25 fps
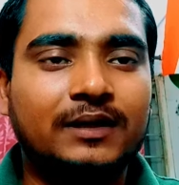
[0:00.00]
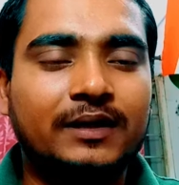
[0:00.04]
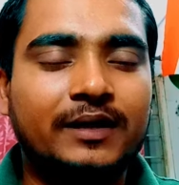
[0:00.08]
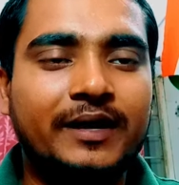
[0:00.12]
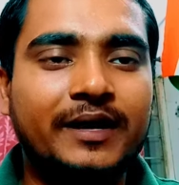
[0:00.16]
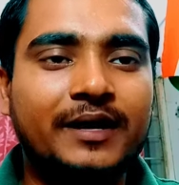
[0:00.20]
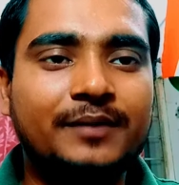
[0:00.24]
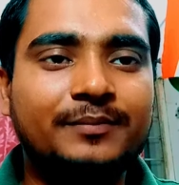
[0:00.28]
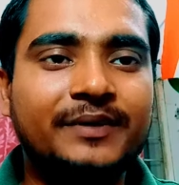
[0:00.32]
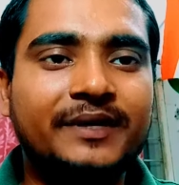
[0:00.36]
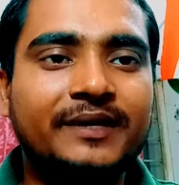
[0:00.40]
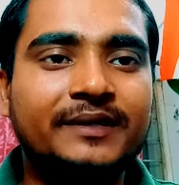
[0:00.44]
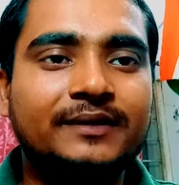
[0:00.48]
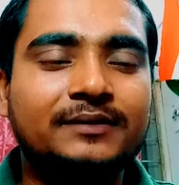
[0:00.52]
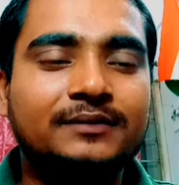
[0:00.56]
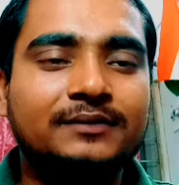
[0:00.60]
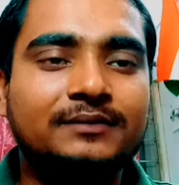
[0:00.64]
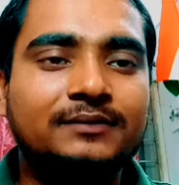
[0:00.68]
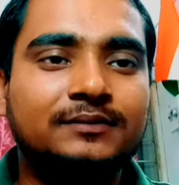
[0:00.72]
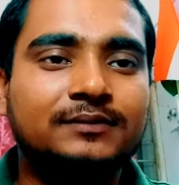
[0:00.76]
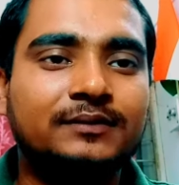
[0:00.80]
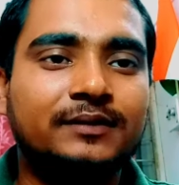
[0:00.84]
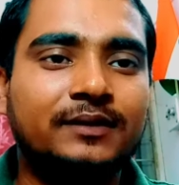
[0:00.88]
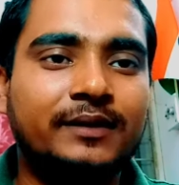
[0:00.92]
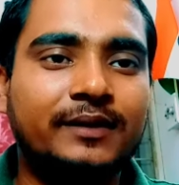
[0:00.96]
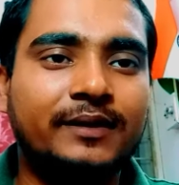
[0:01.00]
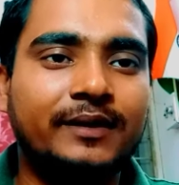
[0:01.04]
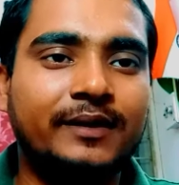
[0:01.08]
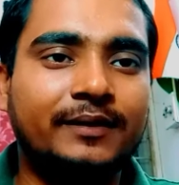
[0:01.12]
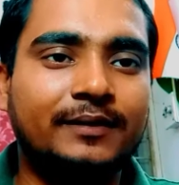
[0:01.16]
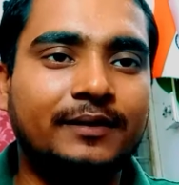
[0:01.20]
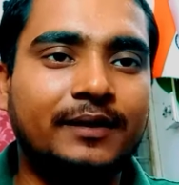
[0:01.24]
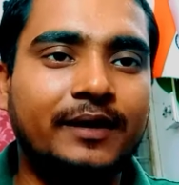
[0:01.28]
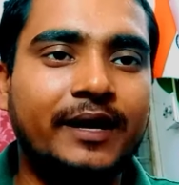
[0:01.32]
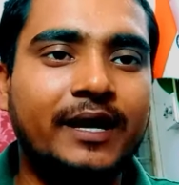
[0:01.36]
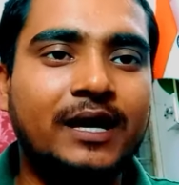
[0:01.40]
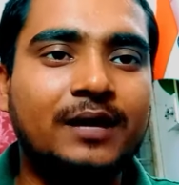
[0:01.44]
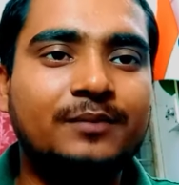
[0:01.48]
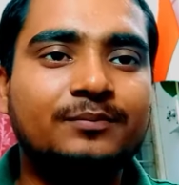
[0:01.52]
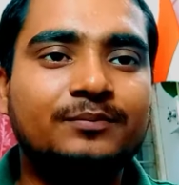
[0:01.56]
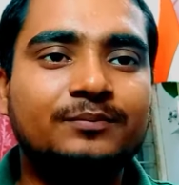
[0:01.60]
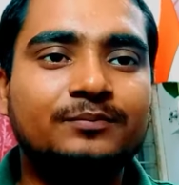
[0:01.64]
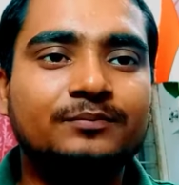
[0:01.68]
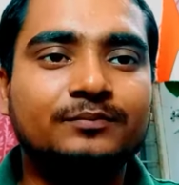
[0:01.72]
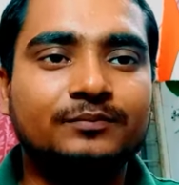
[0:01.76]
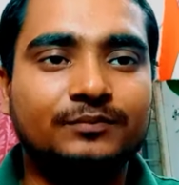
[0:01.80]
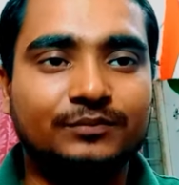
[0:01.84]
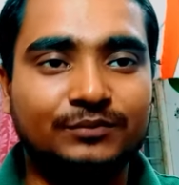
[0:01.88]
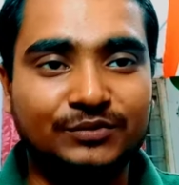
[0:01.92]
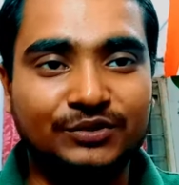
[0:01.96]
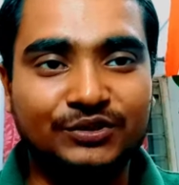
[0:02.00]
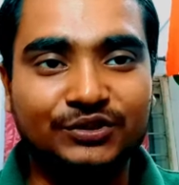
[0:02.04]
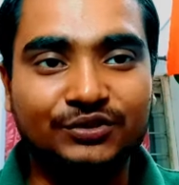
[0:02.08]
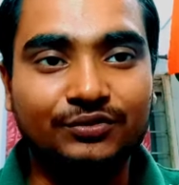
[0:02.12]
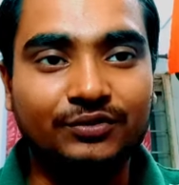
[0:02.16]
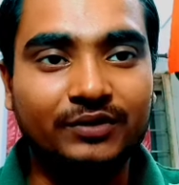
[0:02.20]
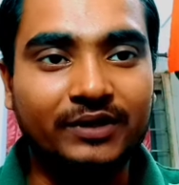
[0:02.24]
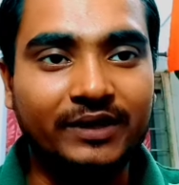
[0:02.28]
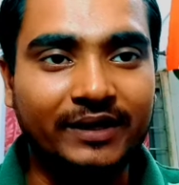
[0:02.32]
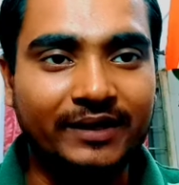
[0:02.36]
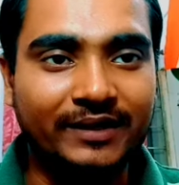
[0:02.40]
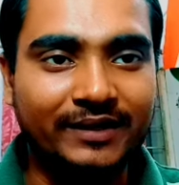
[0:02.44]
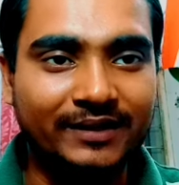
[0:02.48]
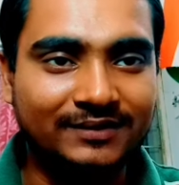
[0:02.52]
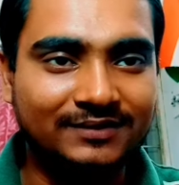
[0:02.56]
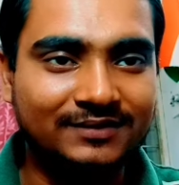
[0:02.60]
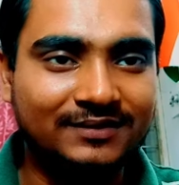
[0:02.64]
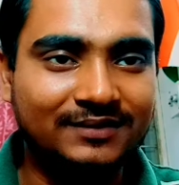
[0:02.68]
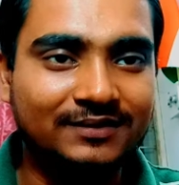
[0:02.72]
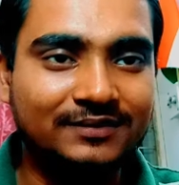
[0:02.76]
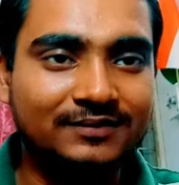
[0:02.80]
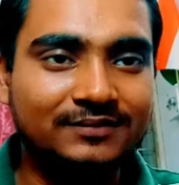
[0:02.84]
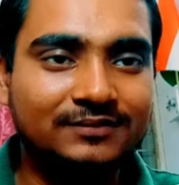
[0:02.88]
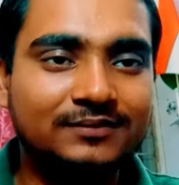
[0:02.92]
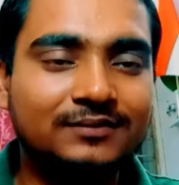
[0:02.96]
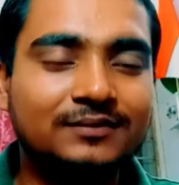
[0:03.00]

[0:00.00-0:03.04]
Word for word: Hi friend, I am your SK